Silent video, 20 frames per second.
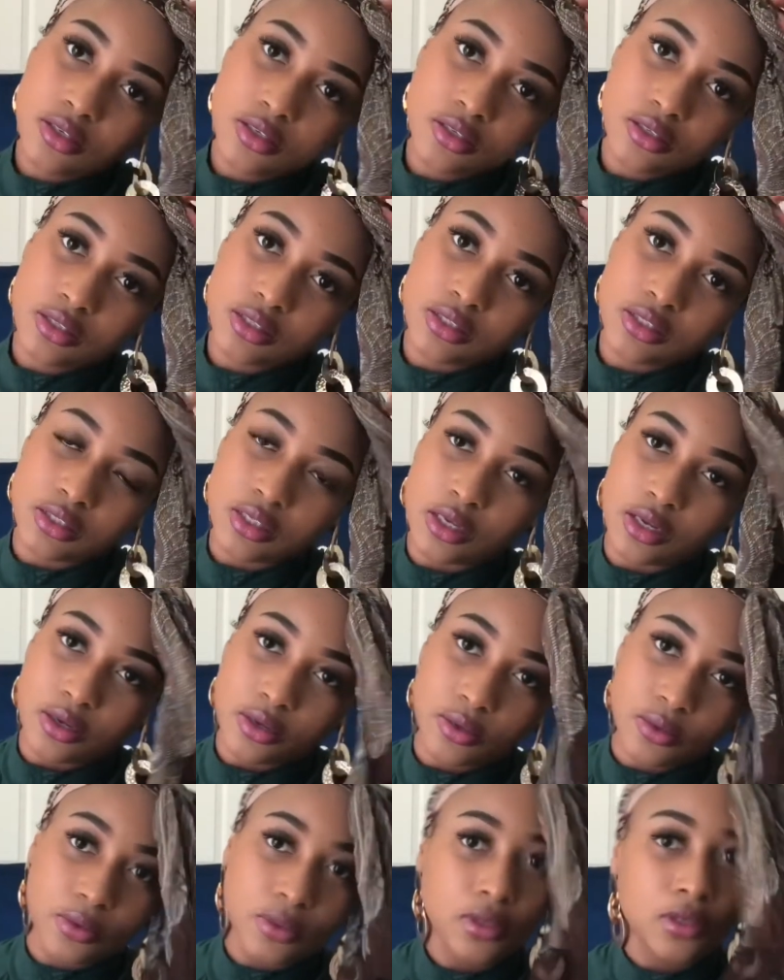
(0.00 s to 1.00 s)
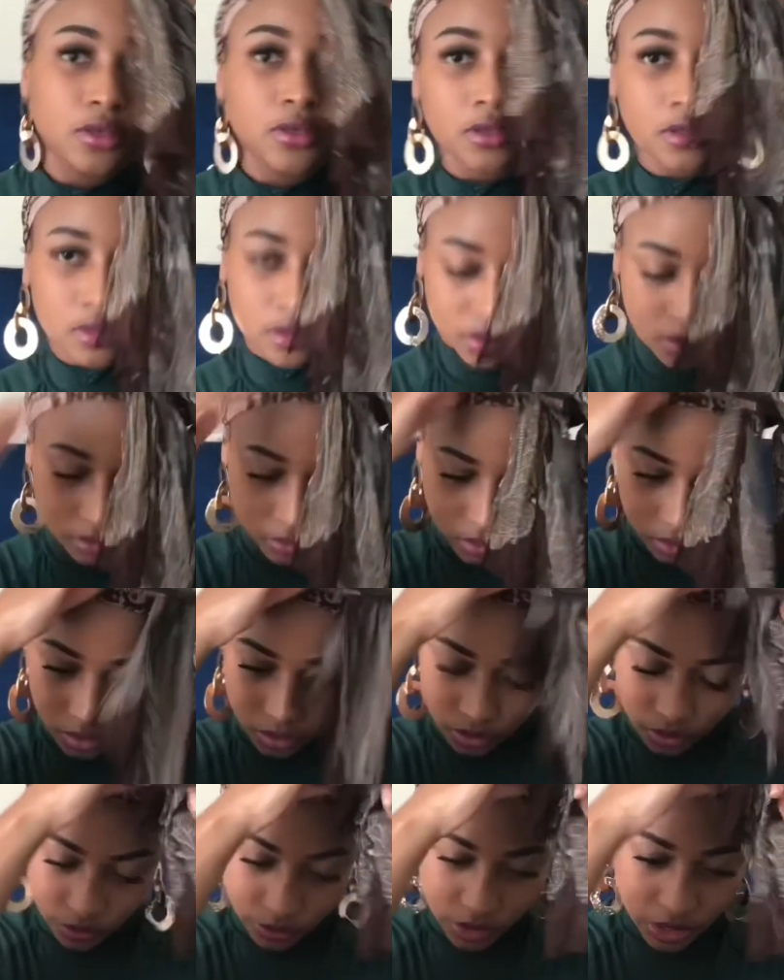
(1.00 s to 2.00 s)
So went
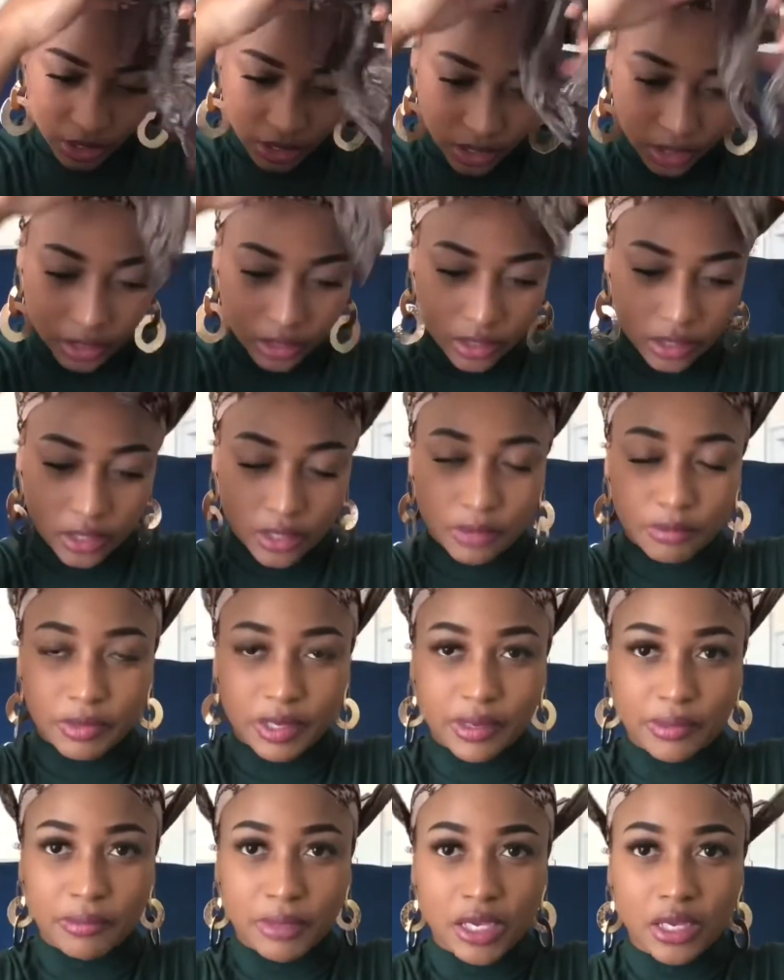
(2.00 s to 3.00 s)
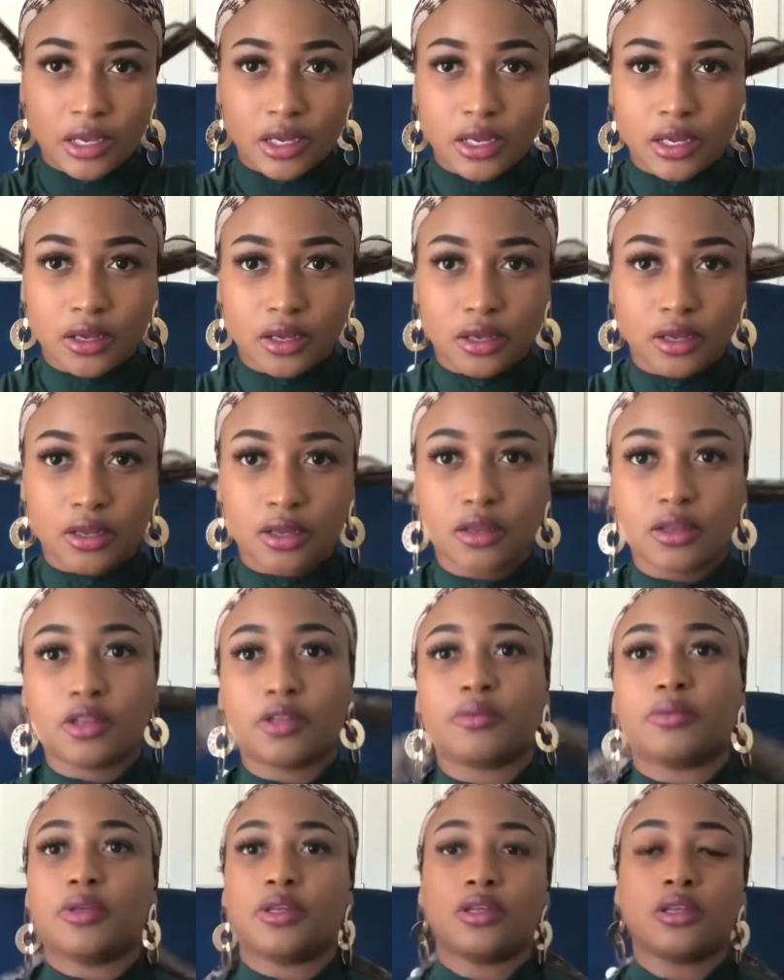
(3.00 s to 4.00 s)
ahead and did my makeup,
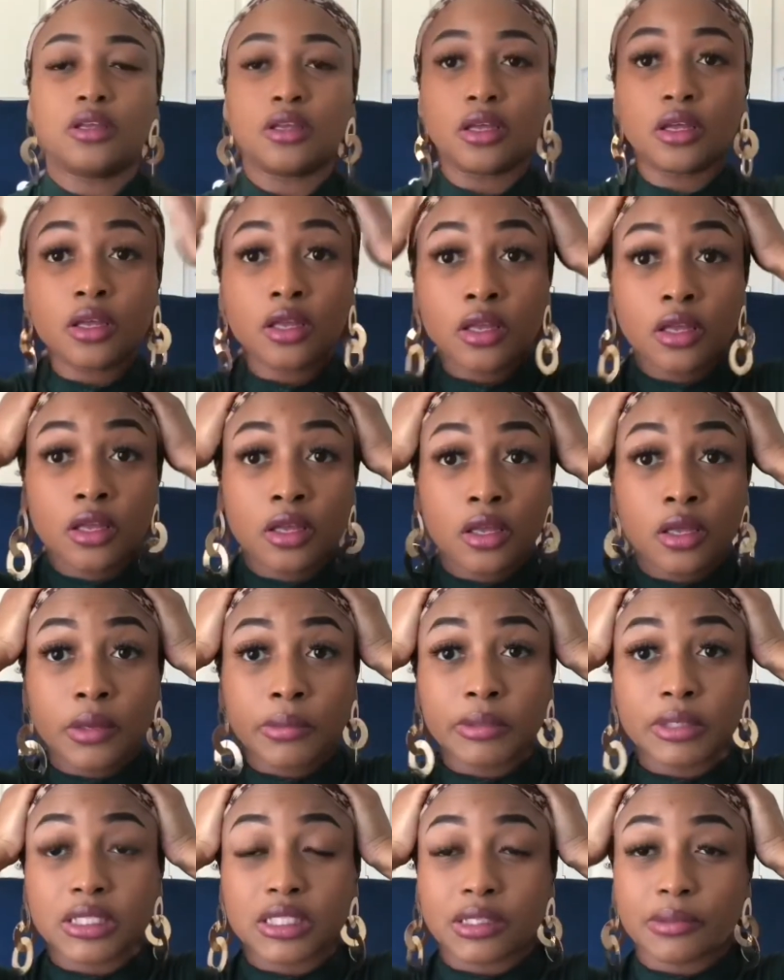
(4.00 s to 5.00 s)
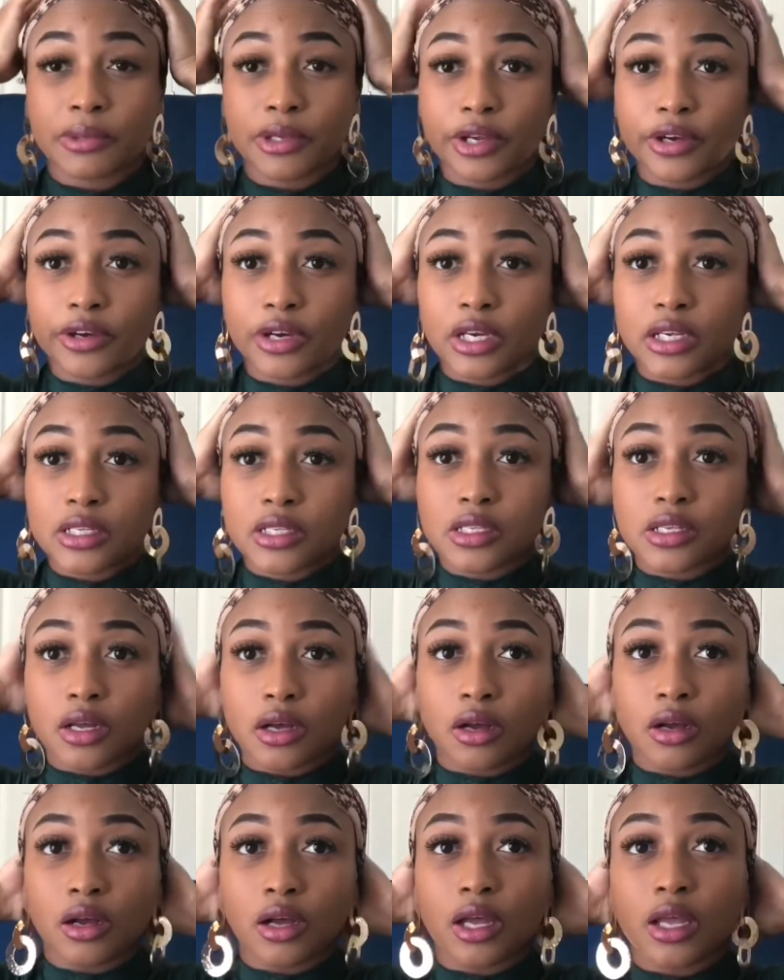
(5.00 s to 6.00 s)
put some earrings
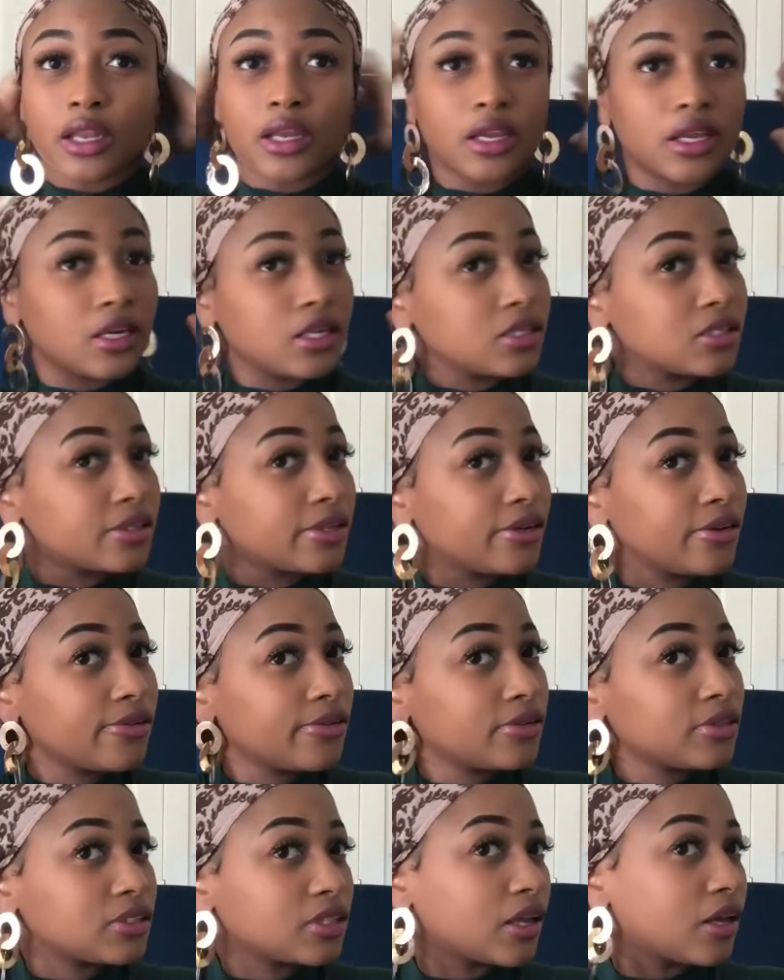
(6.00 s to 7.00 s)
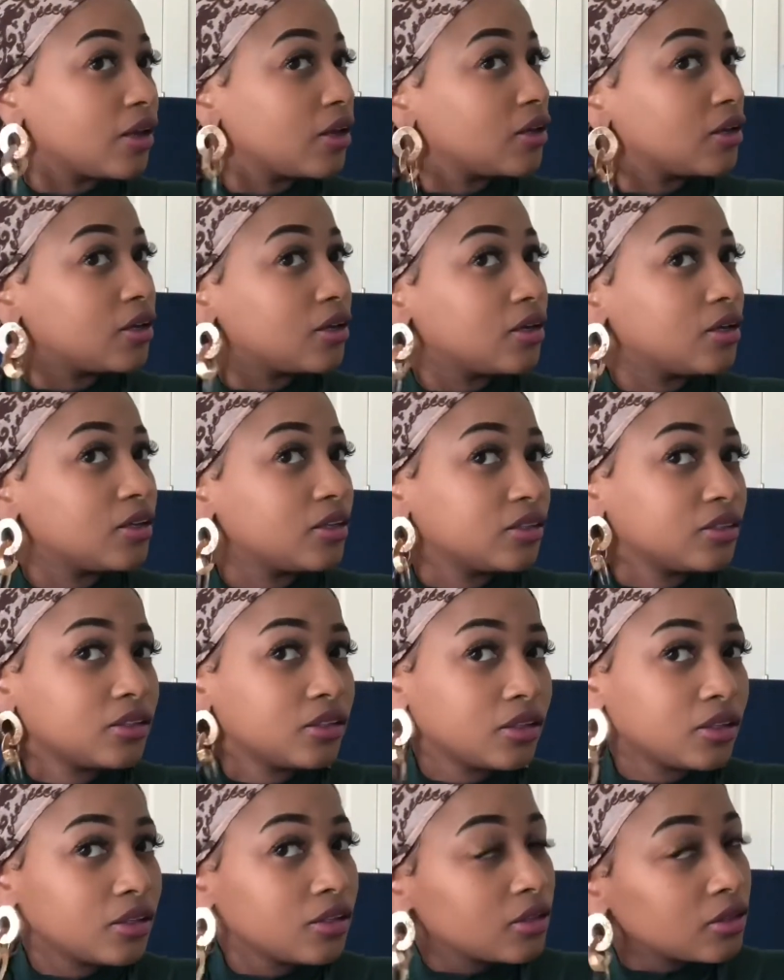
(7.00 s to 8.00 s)
on, and it still looks like
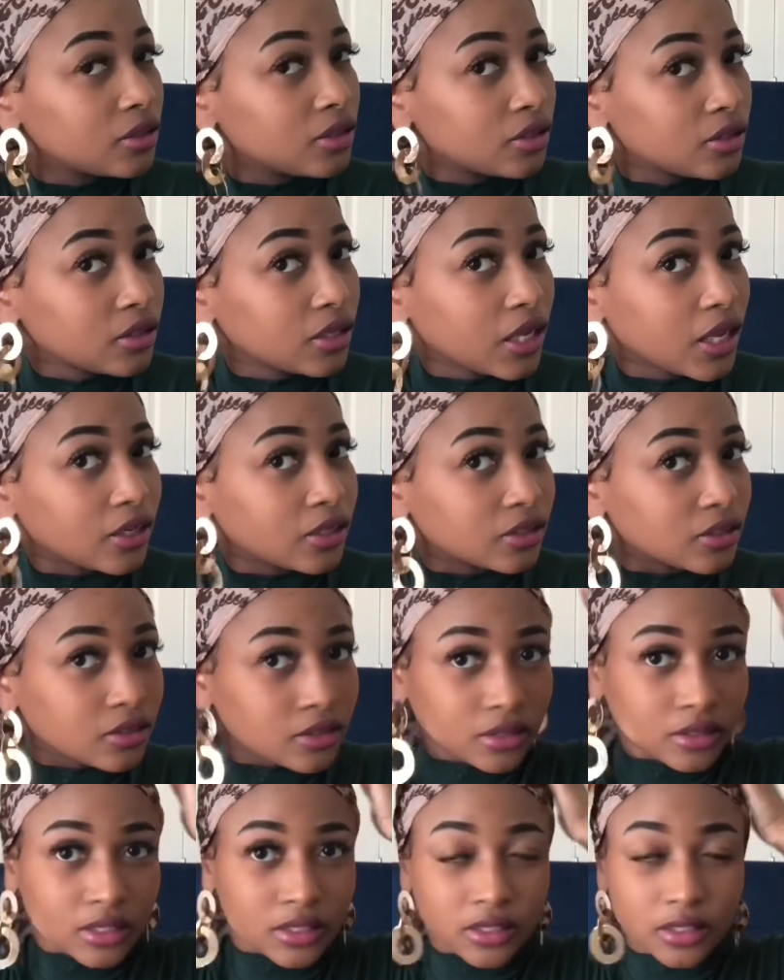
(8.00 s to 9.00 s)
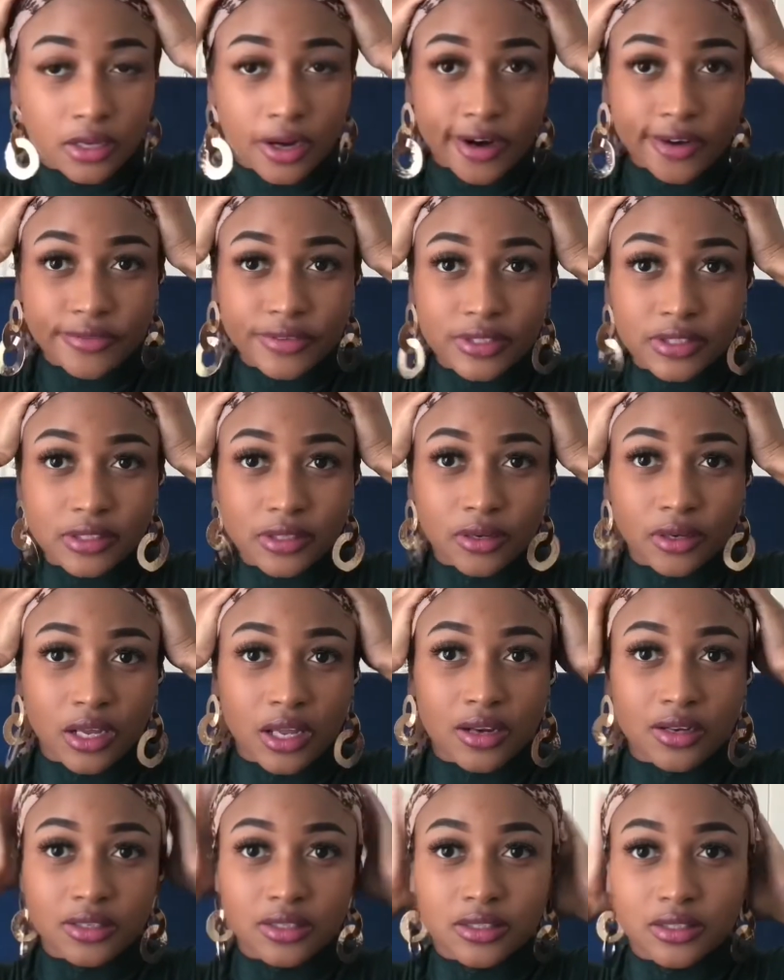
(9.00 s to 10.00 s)
kind of, the scarf is still kind of
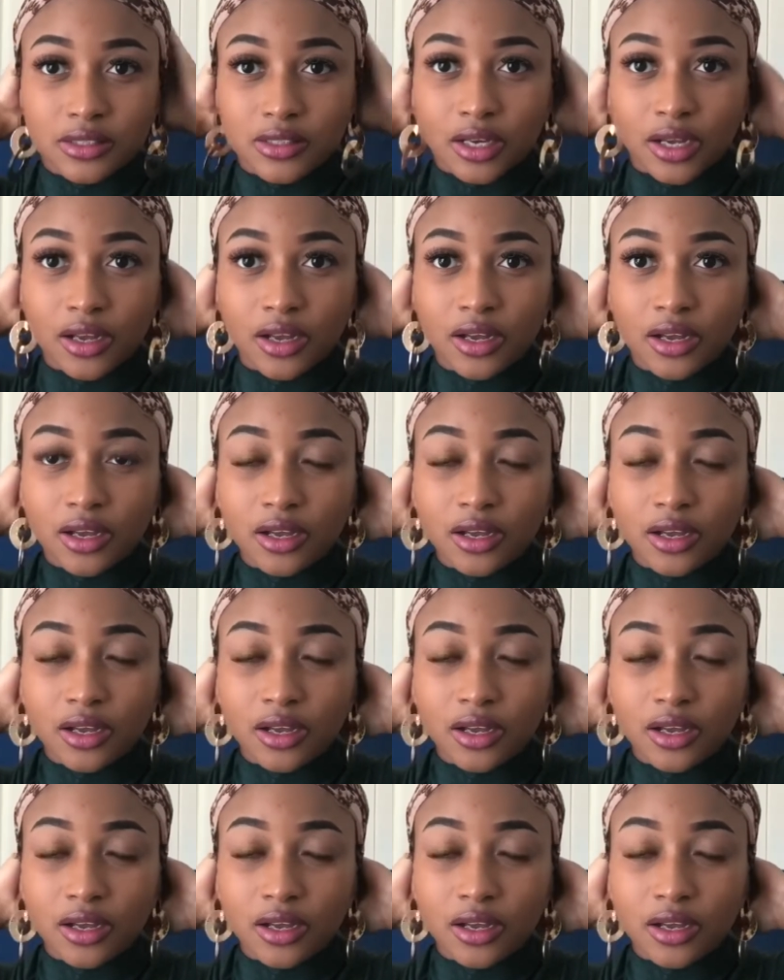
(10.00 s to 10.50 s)
stuck